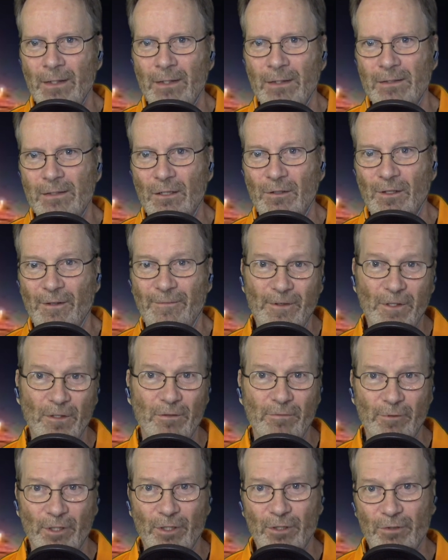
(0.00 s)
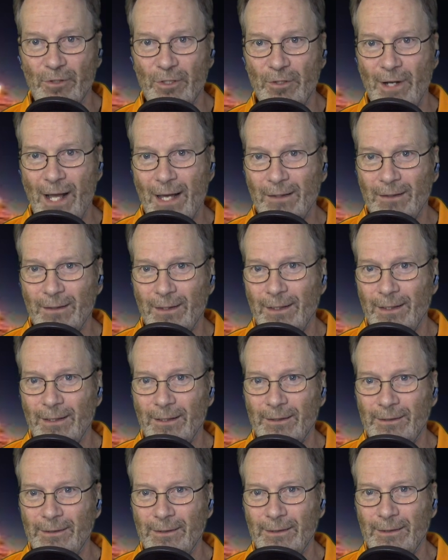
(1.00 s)
So if you're a recruit out
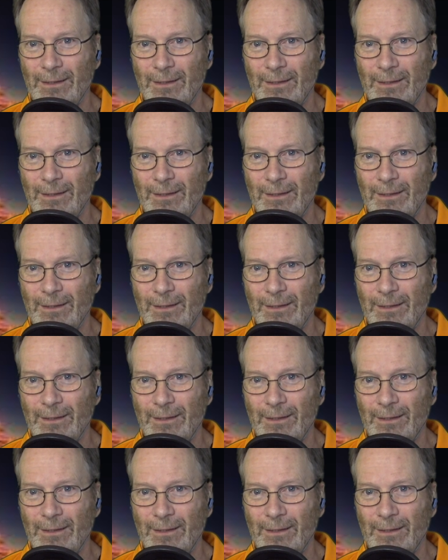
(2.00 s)
there